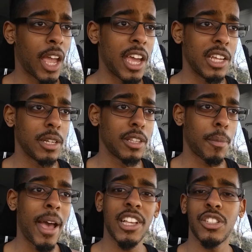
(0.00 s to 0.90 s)
And
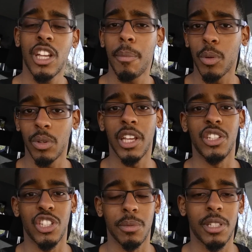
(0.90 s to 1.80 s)
the past couple
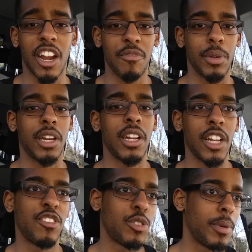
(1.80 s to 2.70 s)
relationships that I've been
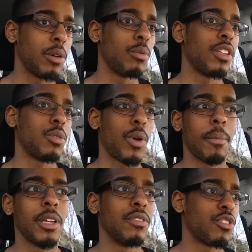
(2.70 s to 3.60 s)
in, it's been with
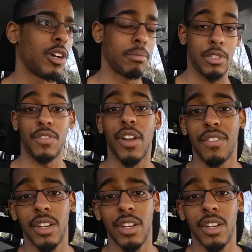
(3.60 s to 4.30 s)
women from different